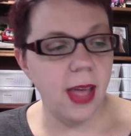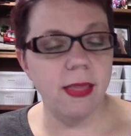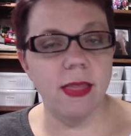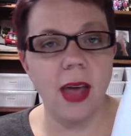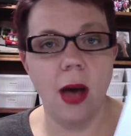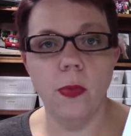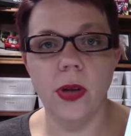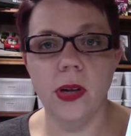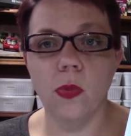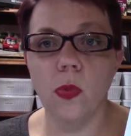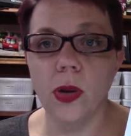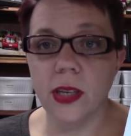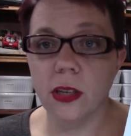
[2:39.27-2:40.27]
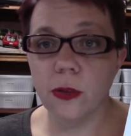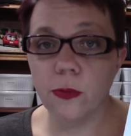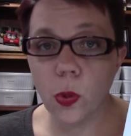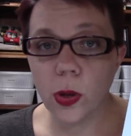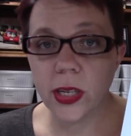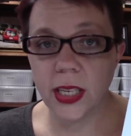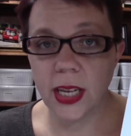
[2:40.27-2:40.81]
and that one was
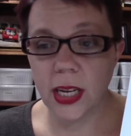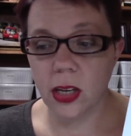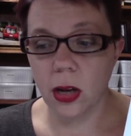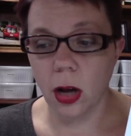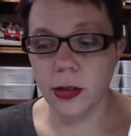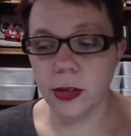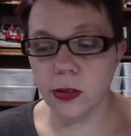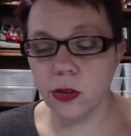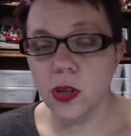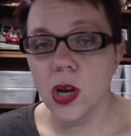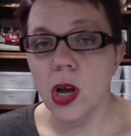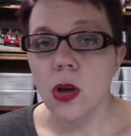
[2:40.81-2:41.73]
$14.